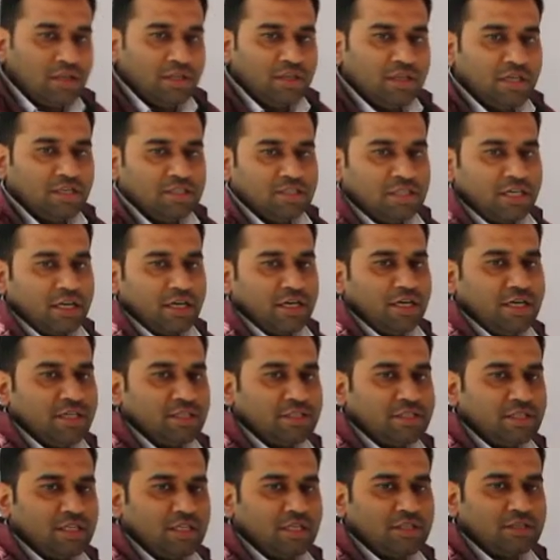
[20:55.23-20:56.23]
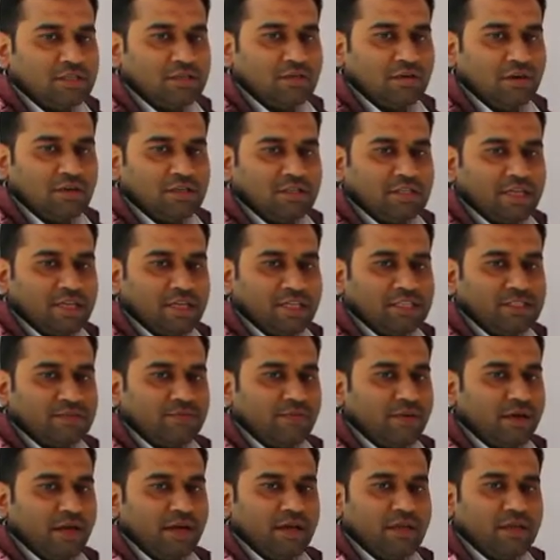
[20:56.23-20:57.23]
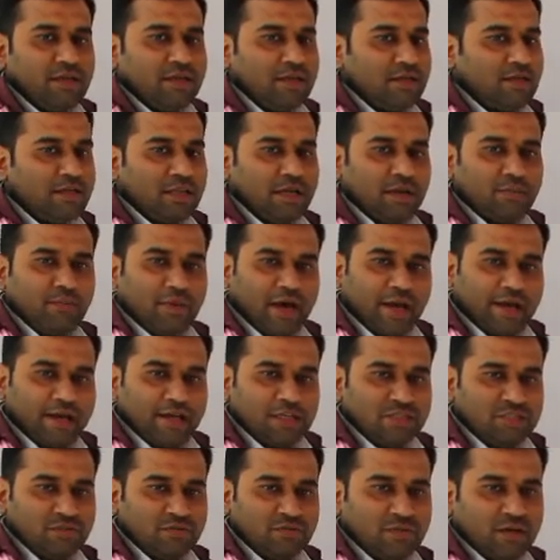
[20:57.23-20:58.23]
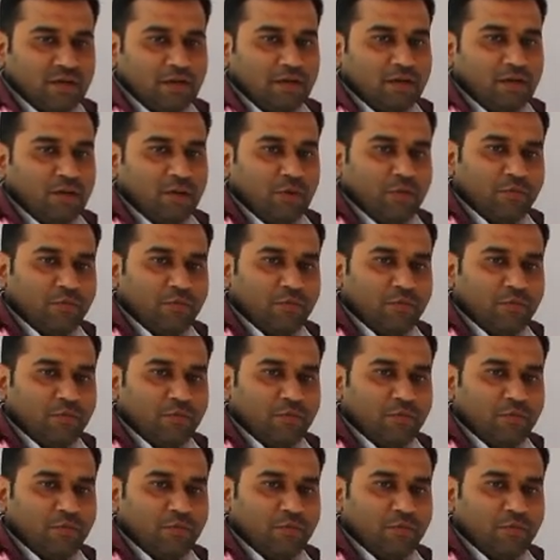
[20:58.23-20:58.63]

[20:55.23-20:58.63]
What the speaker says: this condition is not satisfied, then -1.